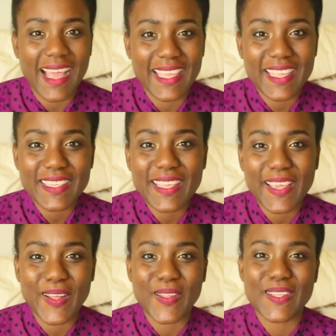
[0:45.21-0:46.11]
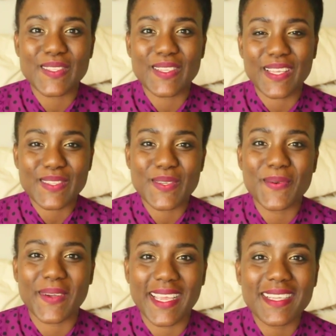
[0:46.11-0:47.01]
I eat kale in like
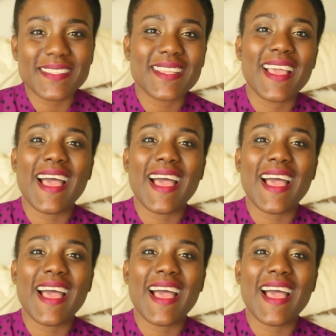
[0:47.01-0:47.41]
two ways.